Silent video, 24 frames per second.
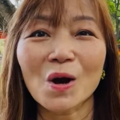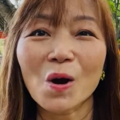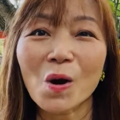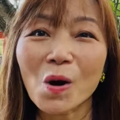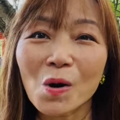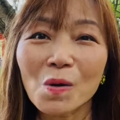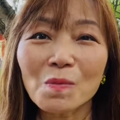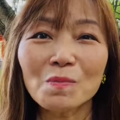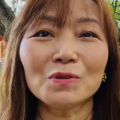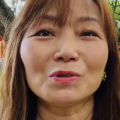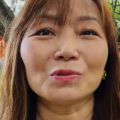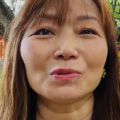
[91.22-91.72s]

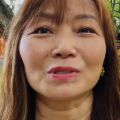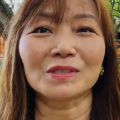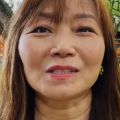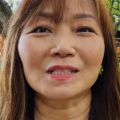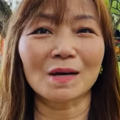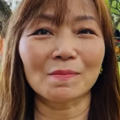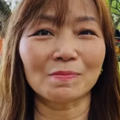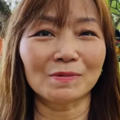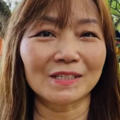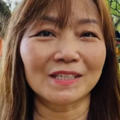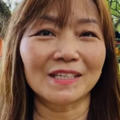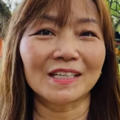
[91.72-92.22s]
almost
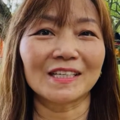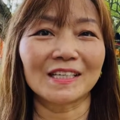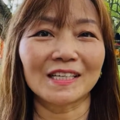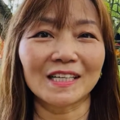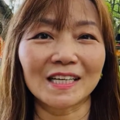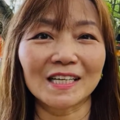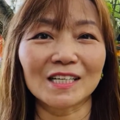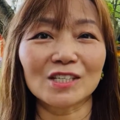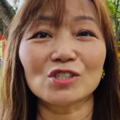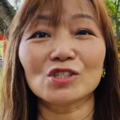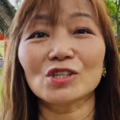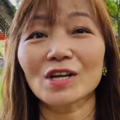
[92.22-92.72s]
double her
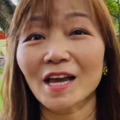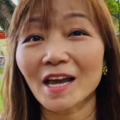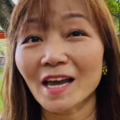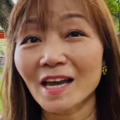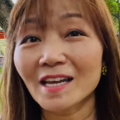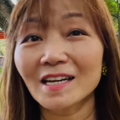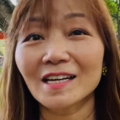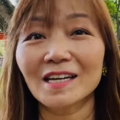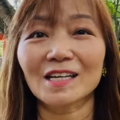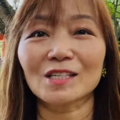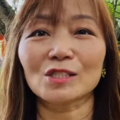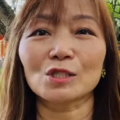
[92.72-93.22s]
age
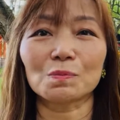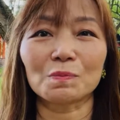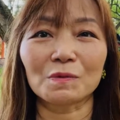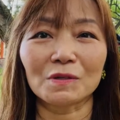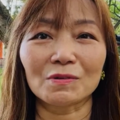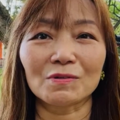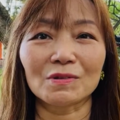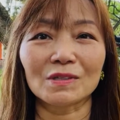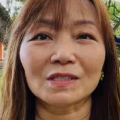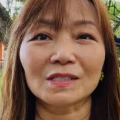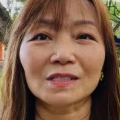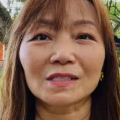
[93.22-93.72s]
and
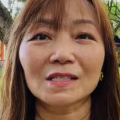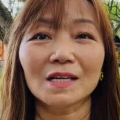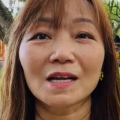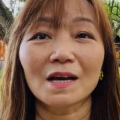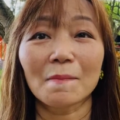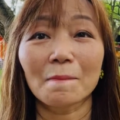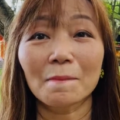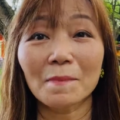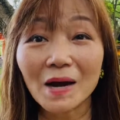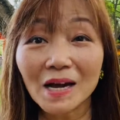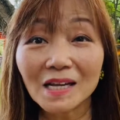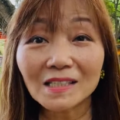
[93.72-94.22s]
experience,
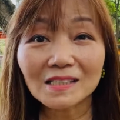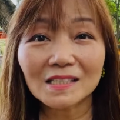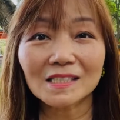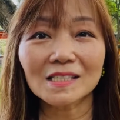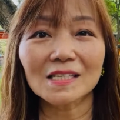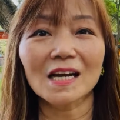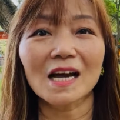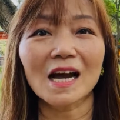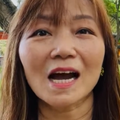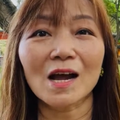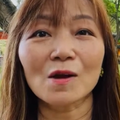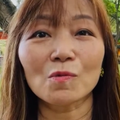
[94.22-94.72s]

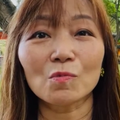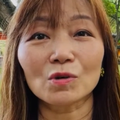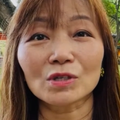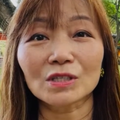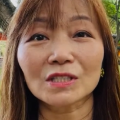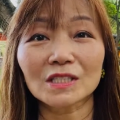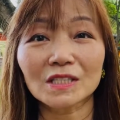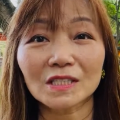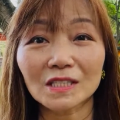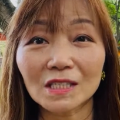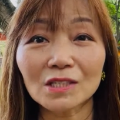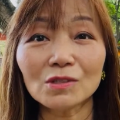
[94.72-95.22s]
but I was
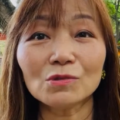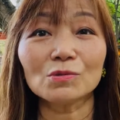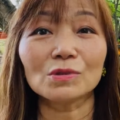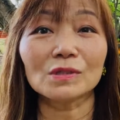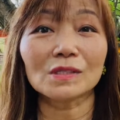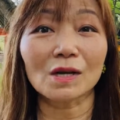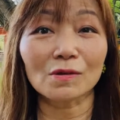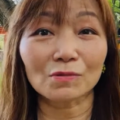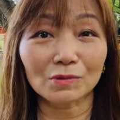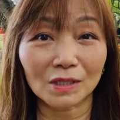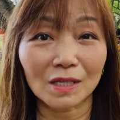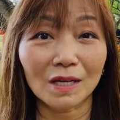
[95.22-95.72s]
still
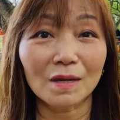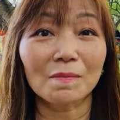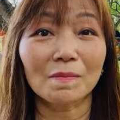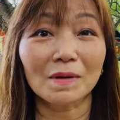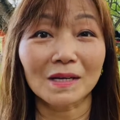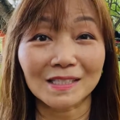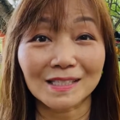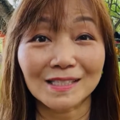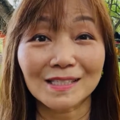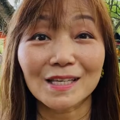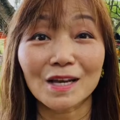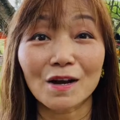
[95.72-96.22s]
doubting
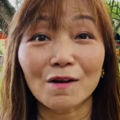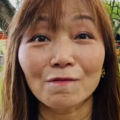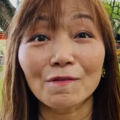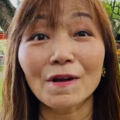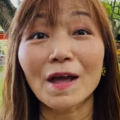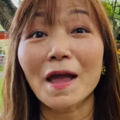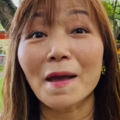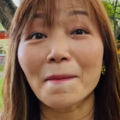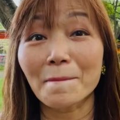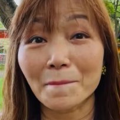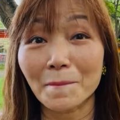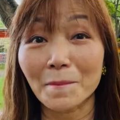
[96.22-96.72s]
myself
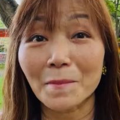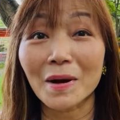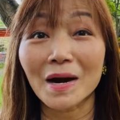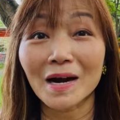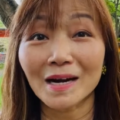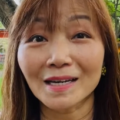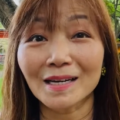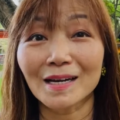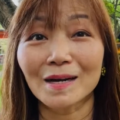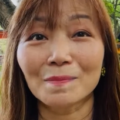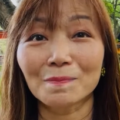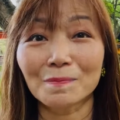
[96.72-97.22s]
and
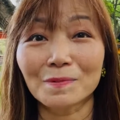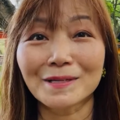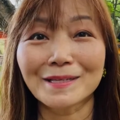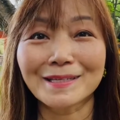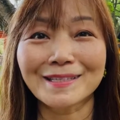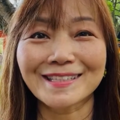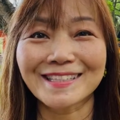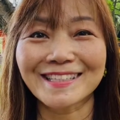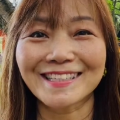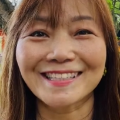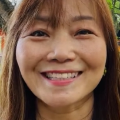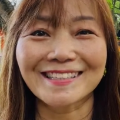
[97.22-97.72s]
my
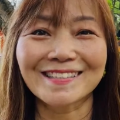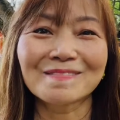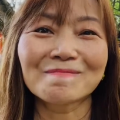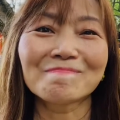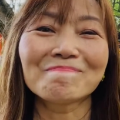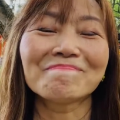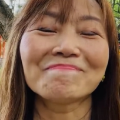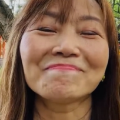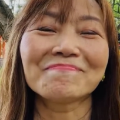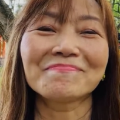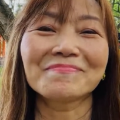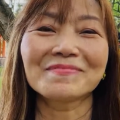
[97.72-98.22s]
ability.
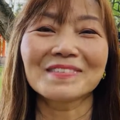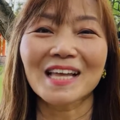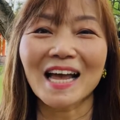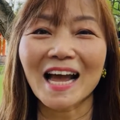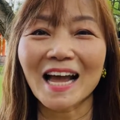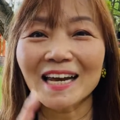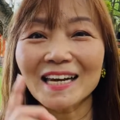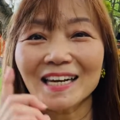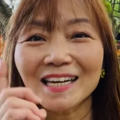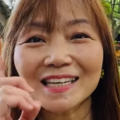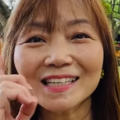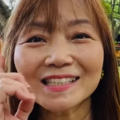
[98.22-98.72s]

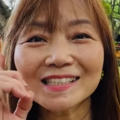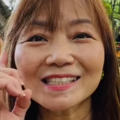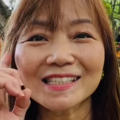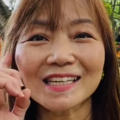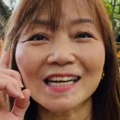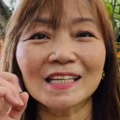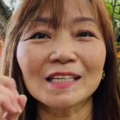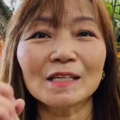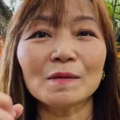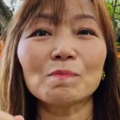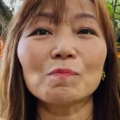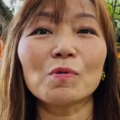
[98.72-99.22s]
I learned
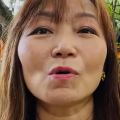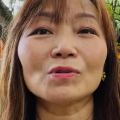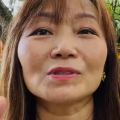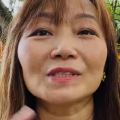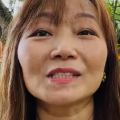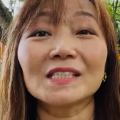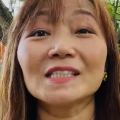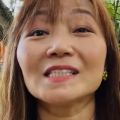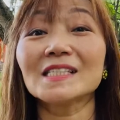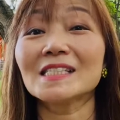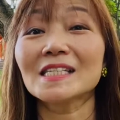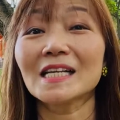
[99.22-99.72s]
an
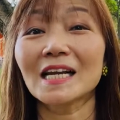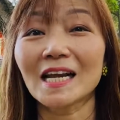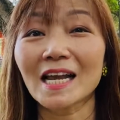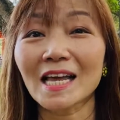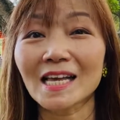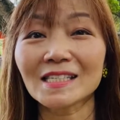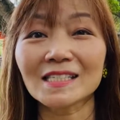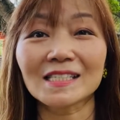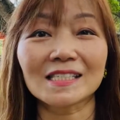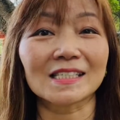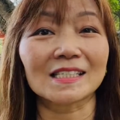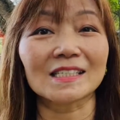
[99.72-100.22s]
important
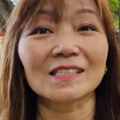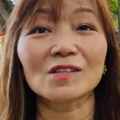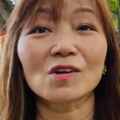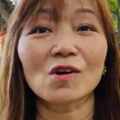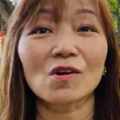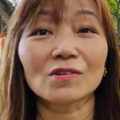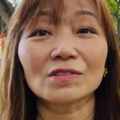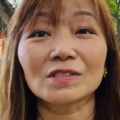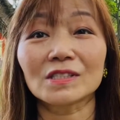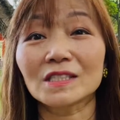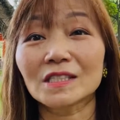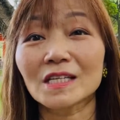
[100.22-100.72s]
lesson
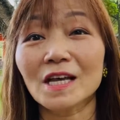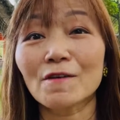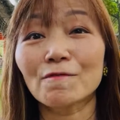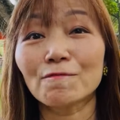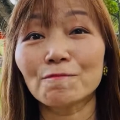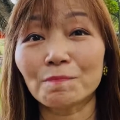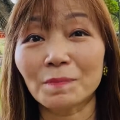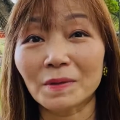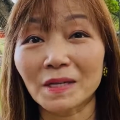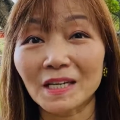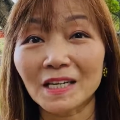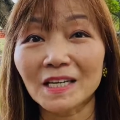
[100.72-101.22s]
on
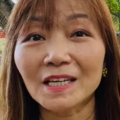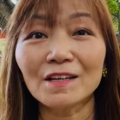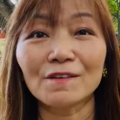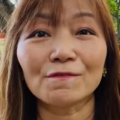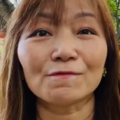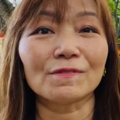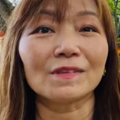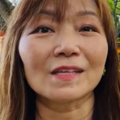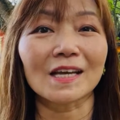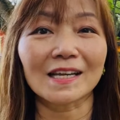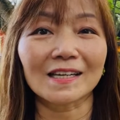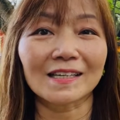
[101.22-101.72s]
self-belief
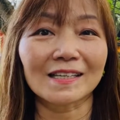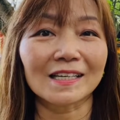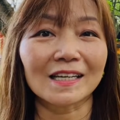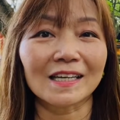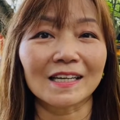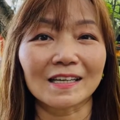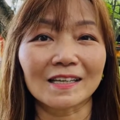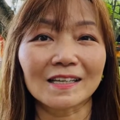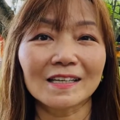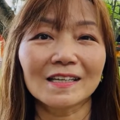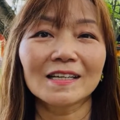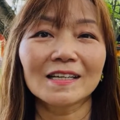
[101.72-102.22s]
that
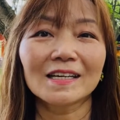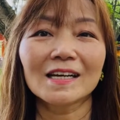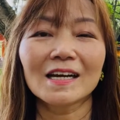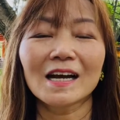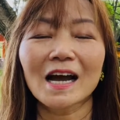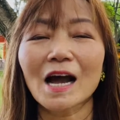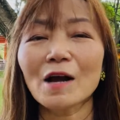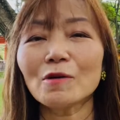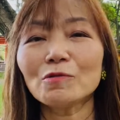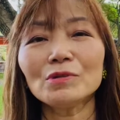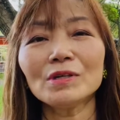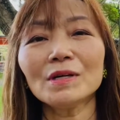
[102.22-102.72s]
day.
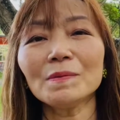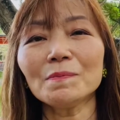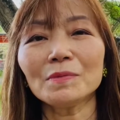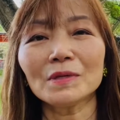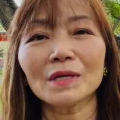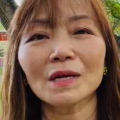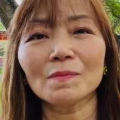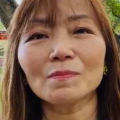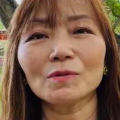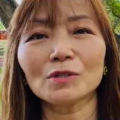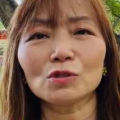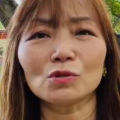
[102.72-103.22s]
I wouldn't
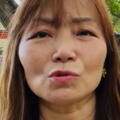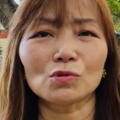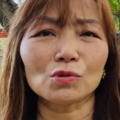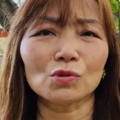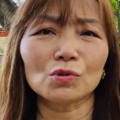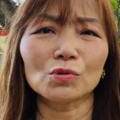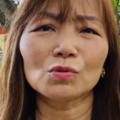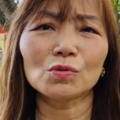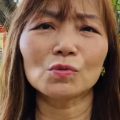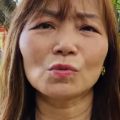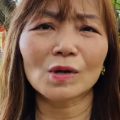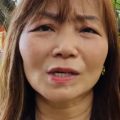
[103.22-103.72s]
be able to
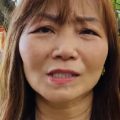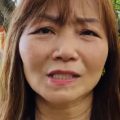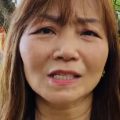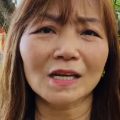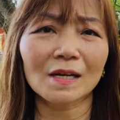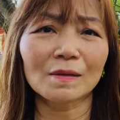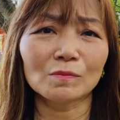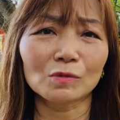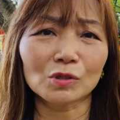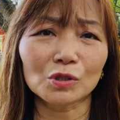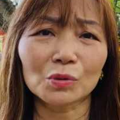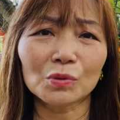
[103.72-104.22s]
do what
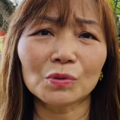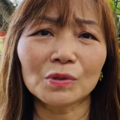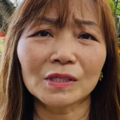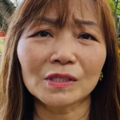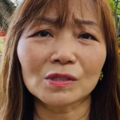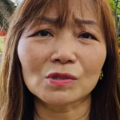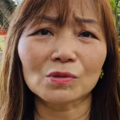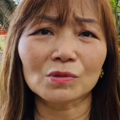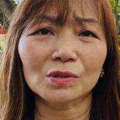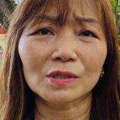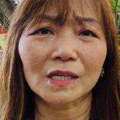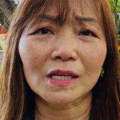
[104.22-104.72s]
I'm
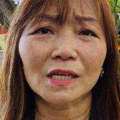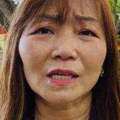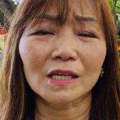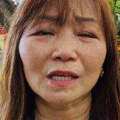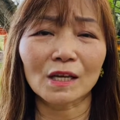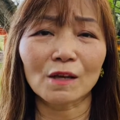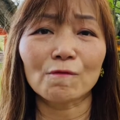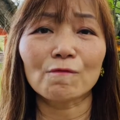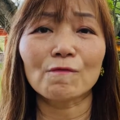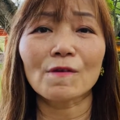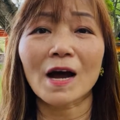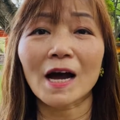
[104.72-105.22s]
doing today
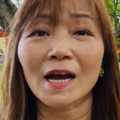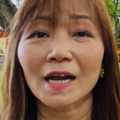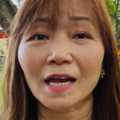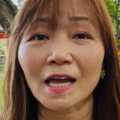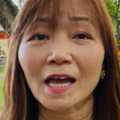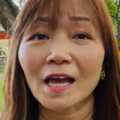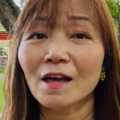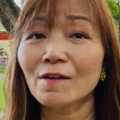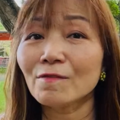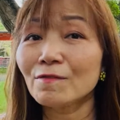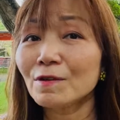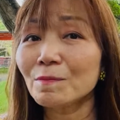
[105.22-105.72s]
if I
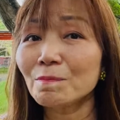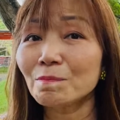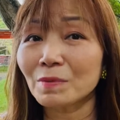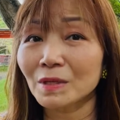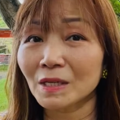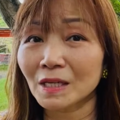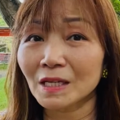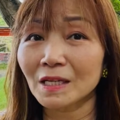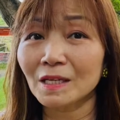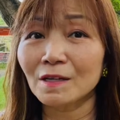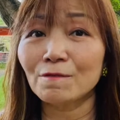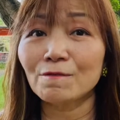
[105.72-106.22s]
haven't
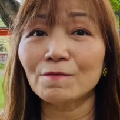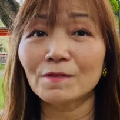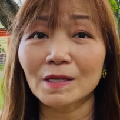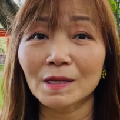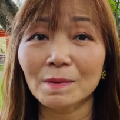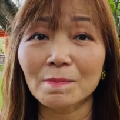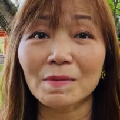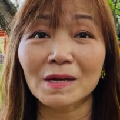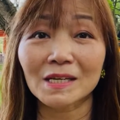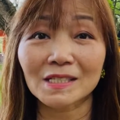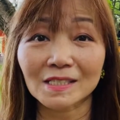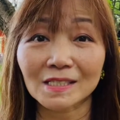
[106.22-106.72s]
believed
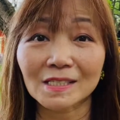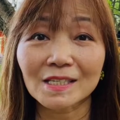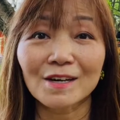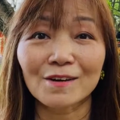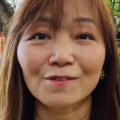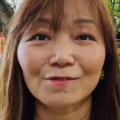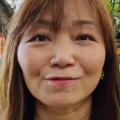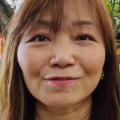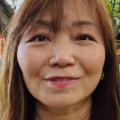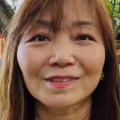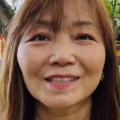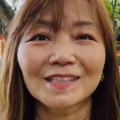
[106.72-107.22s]
in
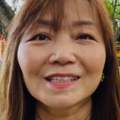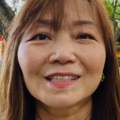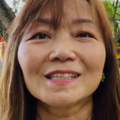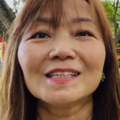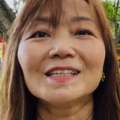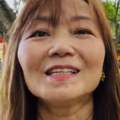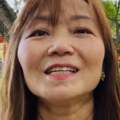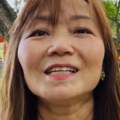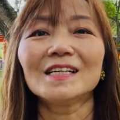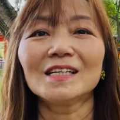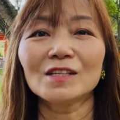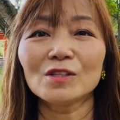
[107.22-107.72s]
myself.
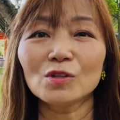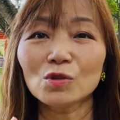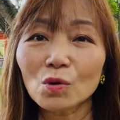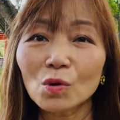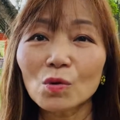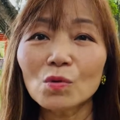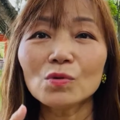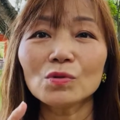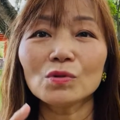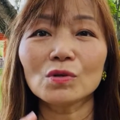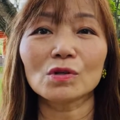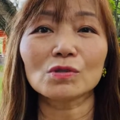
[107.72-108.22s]

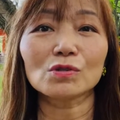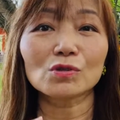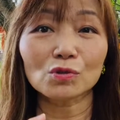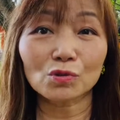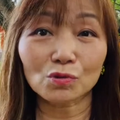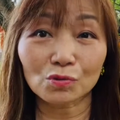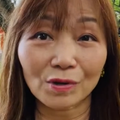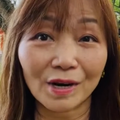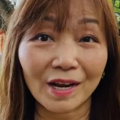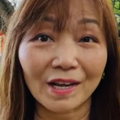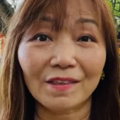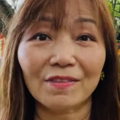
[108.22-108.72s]
Know your
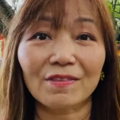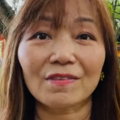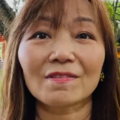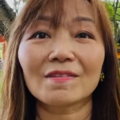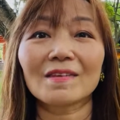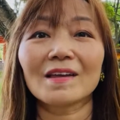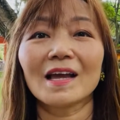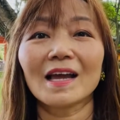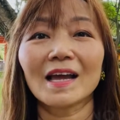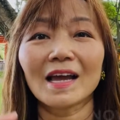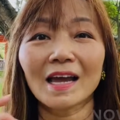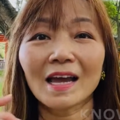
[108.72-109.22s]
strengths
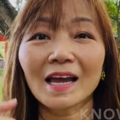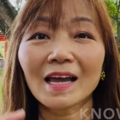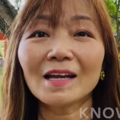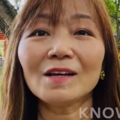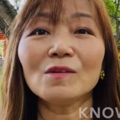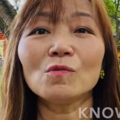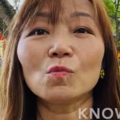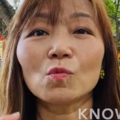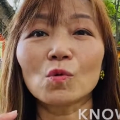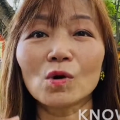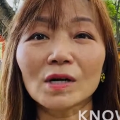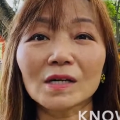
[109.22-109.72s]

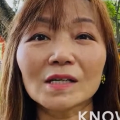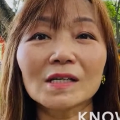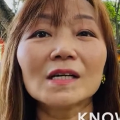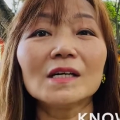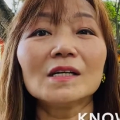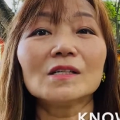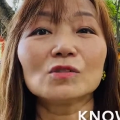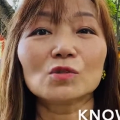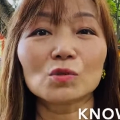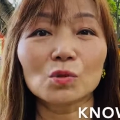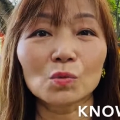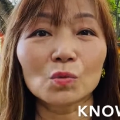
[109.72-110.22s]
and work
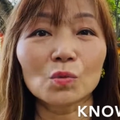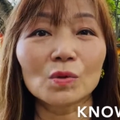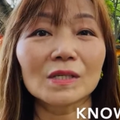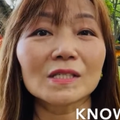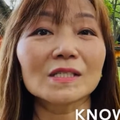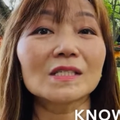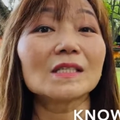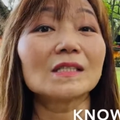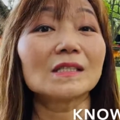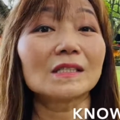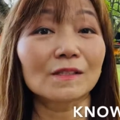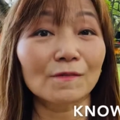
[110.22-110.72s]

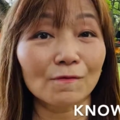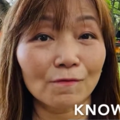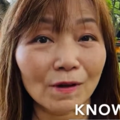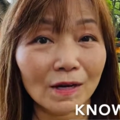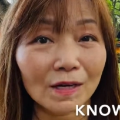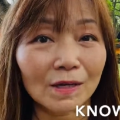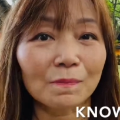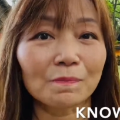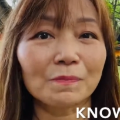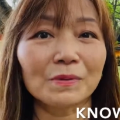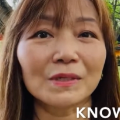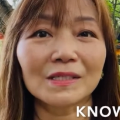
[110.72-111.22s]
towards
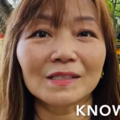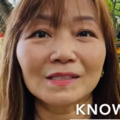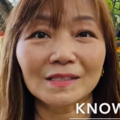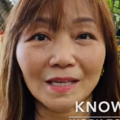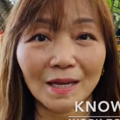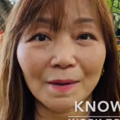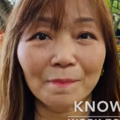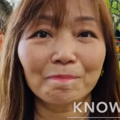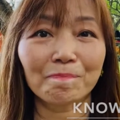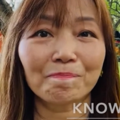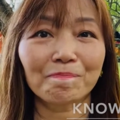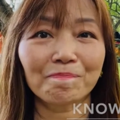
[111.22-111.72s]
developing them.